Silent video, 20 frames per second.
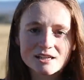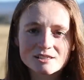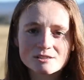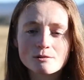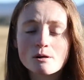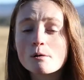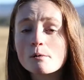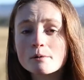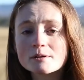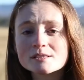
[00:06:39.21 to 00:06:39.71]
So
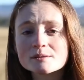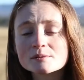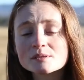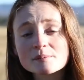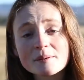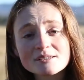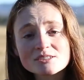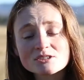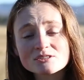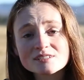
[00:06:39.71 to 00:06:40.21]
what were some
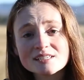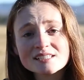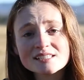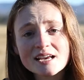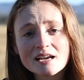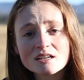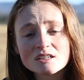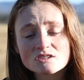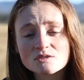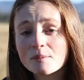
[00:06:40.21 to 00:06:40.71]
special
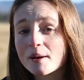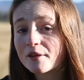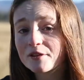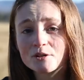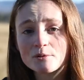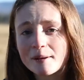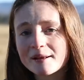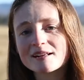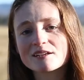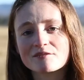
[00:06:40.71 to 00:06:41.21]
details from other
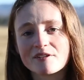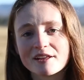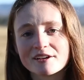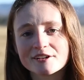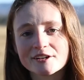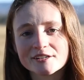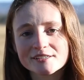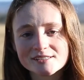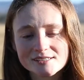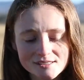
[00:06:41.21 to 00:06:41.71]
wedding
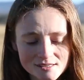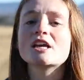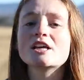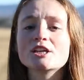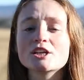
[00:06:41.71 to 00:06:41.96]
vendors?